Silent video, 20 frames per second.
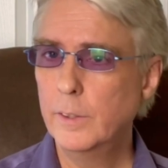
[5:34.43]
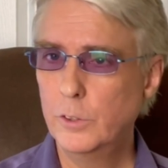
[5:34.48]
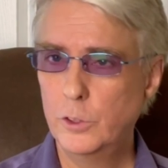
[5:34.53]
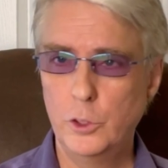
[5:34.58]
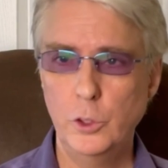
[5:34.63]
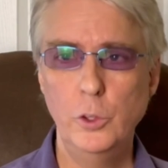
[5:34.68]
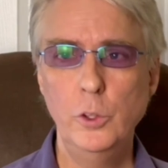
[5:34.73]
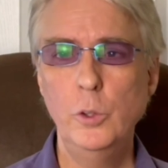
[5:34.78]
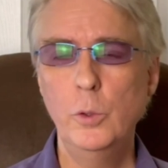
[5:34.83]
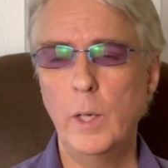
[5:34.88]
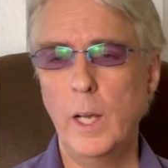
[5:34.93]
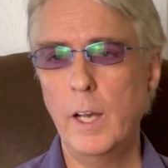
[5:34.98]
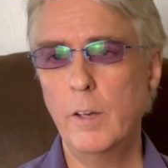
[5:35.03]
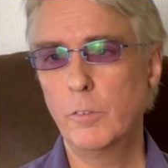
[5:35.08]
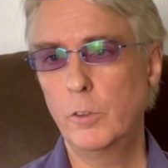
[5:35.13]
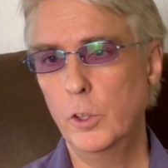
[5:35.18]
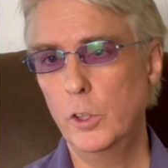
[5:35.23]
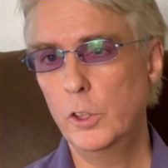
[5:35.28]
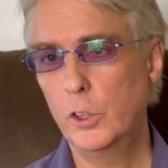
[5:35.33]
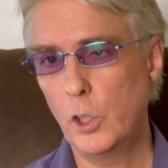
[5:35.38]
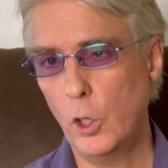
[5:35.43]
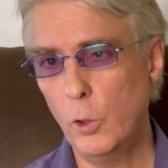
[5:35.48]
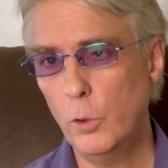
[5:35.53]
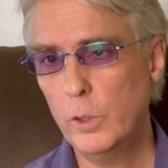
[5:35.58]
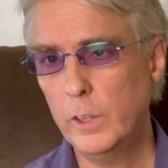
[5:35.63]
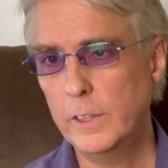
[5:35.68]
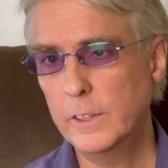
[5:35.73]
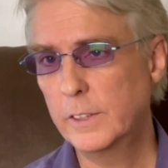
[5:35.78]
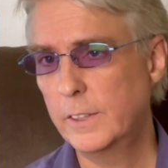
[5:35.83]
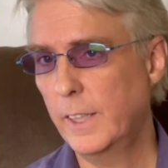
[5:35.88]
Do you have good
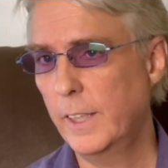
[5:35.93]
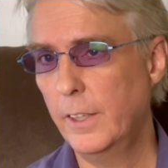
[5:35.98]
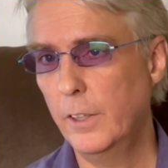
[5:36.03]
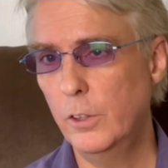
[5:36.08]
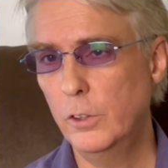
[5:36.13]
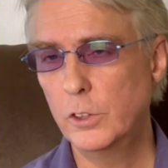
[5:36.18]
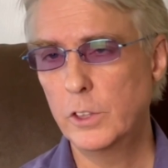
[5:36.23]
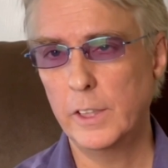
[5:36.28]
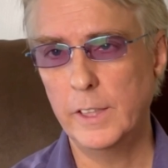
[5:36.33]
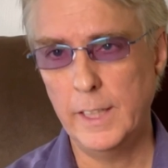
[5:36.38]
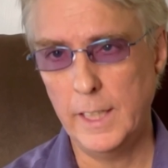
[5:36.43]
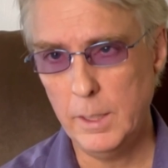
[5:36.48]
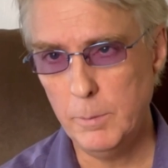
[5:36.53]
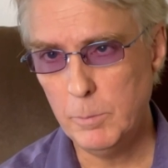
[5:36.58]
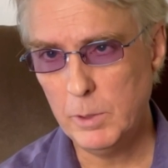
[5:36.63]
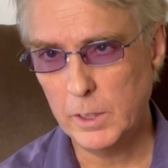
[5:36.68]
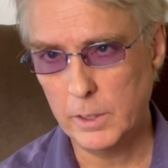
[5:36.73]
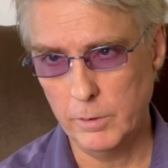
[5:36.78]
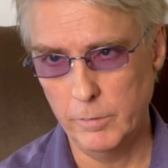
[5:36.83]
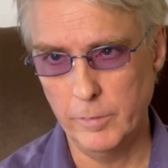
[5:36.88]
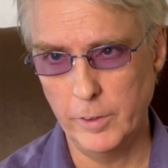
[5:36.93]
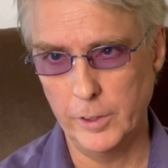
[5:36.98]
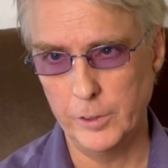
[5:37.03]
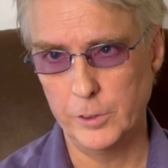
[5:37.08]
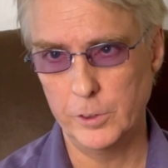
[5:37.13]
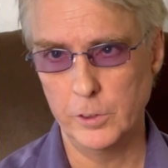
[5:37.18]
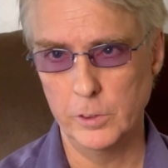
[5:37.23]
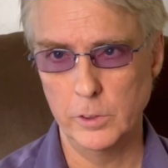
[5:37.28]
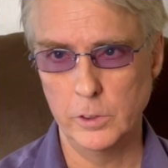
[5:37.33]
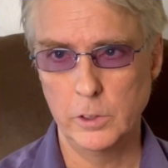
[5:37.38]
coding standards and naming
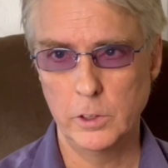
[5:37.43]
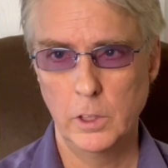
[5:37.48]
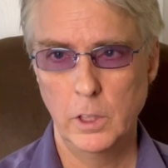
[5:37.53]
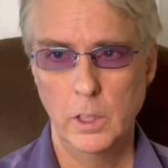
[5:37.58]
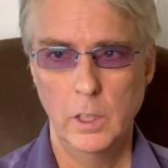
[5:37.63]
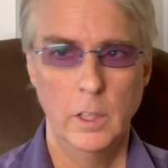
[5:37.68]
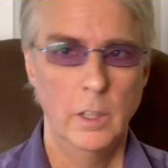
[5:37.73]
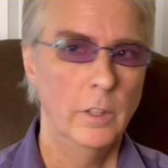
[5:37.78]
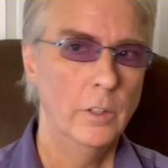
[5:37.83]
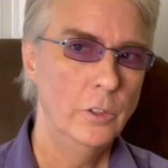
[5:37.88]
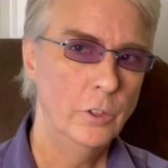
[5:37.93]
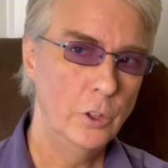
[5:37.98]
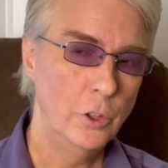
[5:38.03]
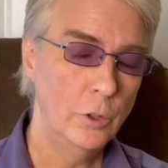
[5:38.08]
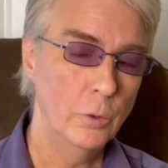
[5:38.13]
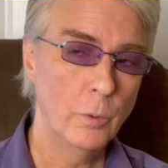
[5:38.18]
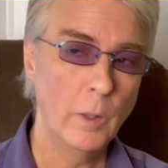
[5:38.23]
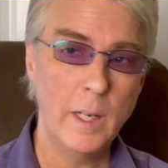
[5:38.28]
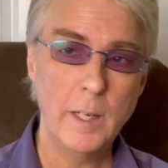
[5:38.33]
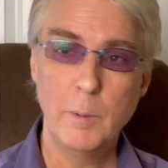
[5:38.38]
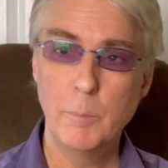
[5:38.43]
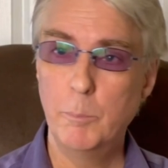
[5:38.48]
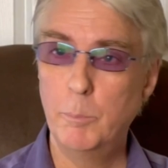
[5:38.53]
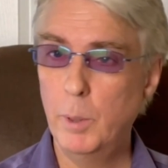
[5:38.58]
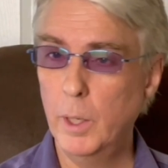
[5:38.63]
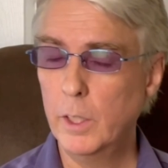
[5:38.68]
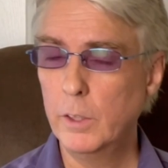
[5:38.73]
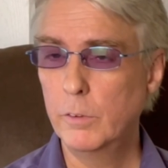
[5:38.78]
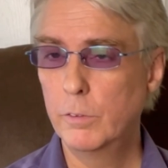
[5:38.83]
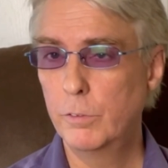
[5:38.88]
conventions? Do you write
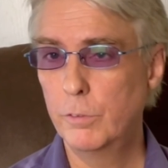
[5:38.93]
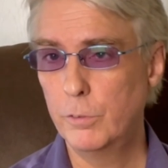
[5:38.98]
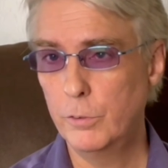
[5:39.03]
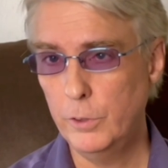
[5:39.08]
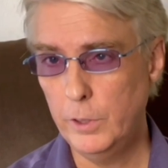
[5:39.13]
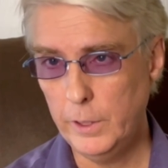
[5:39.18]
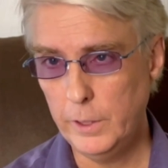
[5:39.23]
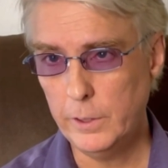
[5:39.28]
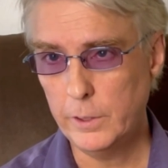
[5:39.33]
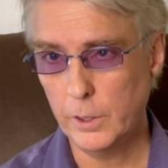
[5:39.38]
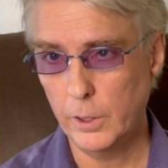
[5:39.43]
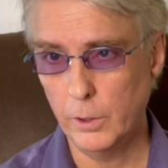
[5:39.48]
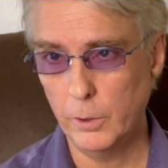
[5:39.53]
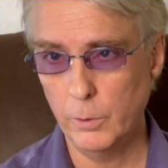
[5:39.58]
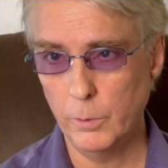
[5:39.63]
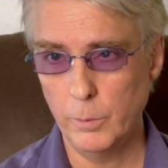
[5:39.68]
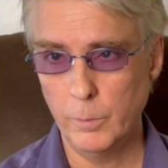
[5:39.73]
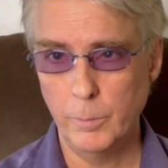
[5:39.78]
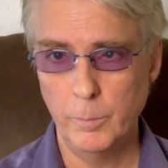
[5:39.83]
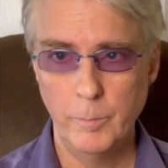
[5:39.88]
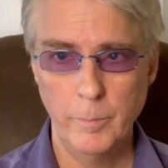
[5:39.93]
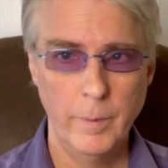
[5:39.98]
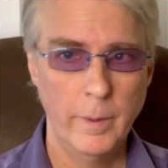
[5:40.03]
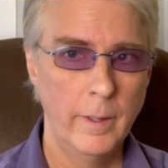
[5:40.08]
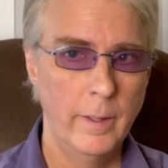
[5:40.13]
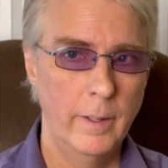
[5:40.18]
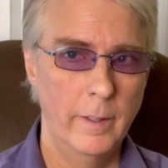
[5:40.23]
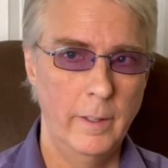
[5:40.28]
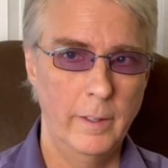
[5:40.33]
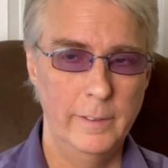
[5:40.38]
bug-free code?
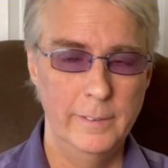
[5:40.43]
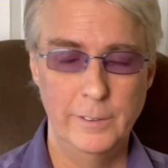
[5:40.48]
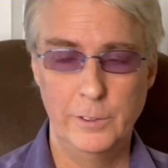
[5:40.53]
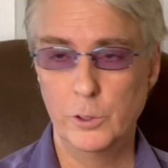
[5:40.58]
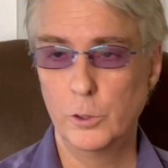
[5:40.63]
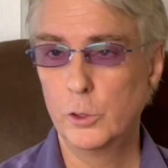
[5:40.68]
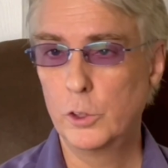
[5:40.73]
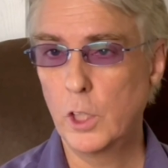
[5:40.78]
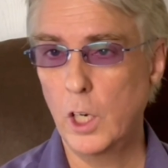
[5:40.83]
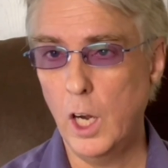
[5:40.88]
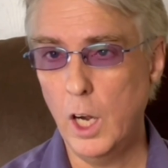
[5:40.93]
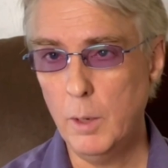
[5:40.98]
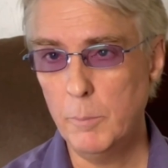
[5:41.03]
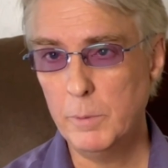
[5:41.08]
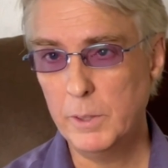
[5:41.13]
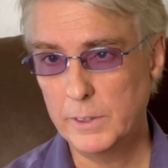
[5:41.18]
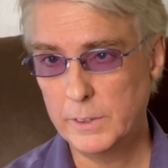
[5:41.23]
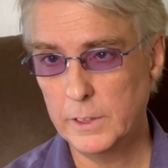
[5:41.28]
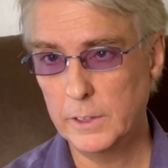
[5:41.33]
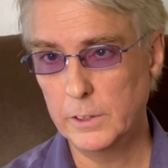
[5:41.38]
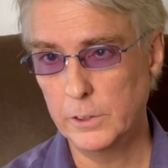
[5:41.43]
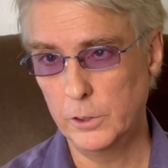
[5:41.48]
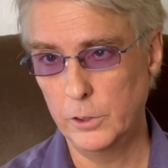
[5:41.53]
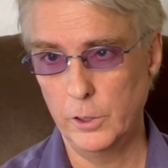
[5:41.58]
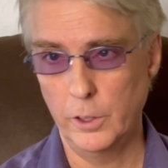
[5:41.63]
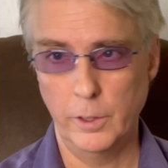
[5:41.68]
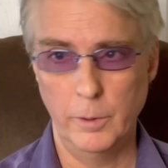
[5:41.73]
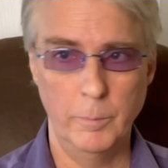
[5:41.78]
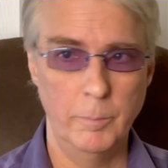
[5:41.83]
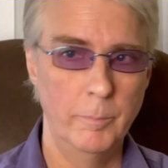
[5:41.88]
Is your commenting
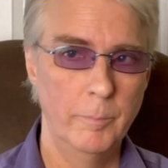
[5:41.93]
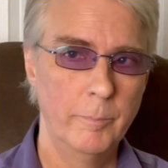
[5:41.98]
good?